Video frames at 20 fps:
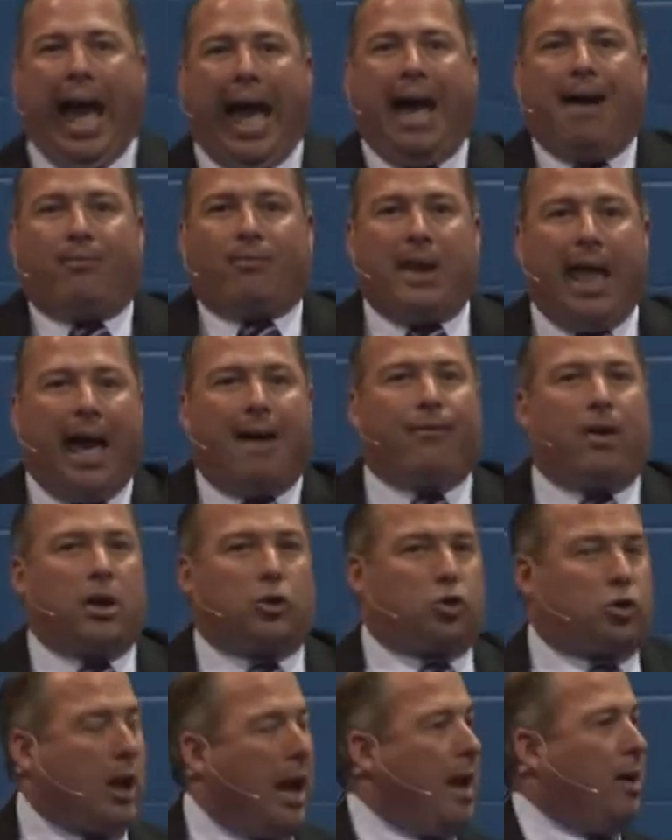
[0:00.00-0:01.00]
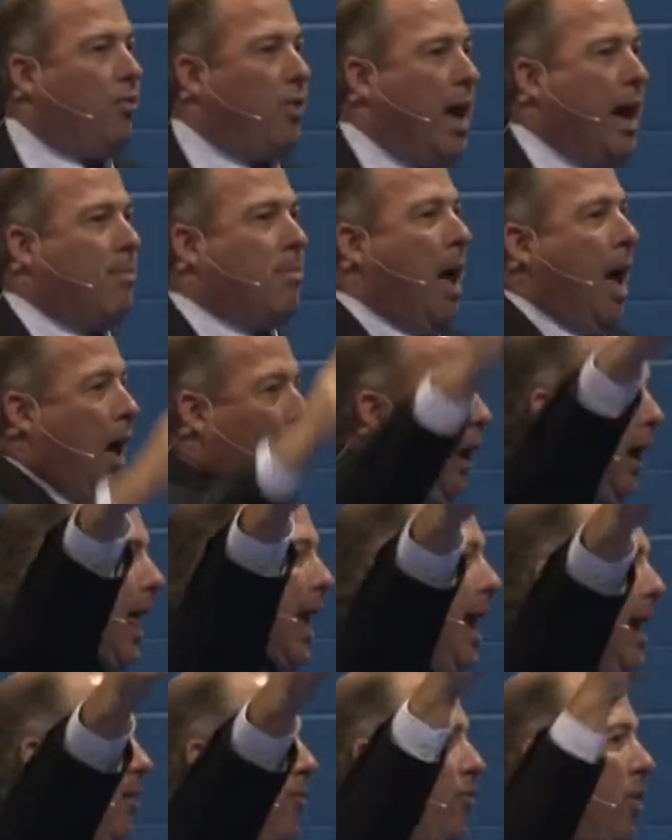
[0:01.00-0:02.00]
I've never seen them
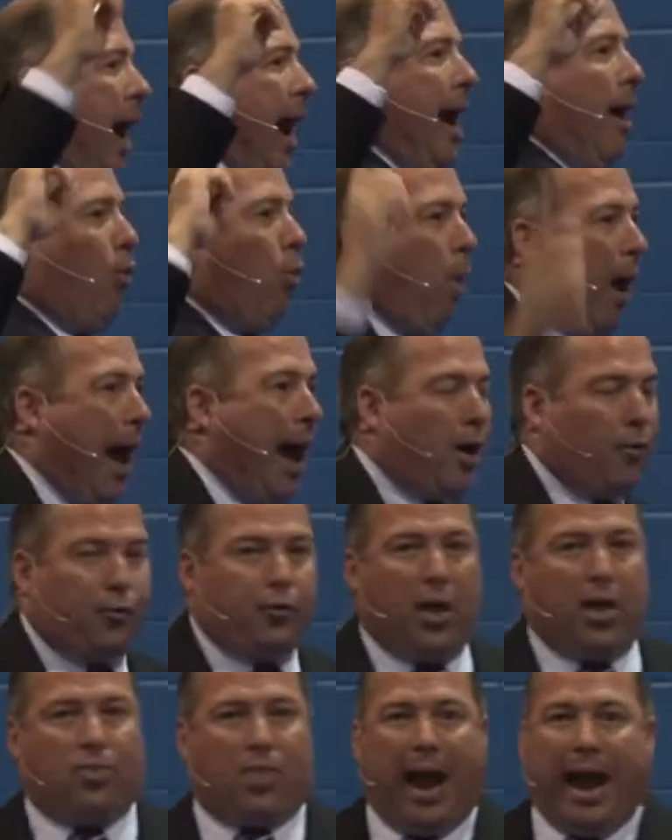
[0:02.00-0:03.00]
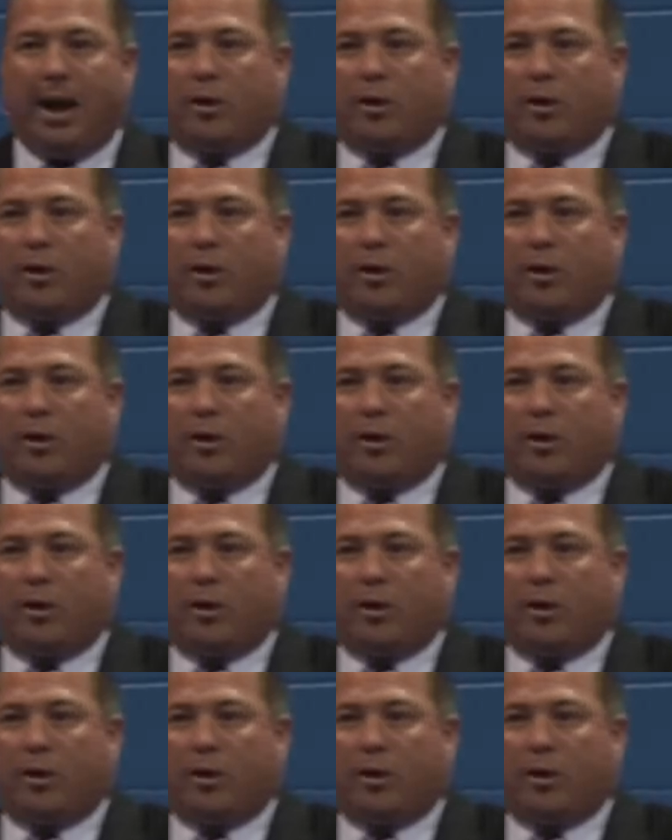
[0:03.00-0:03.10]
leave their wealth and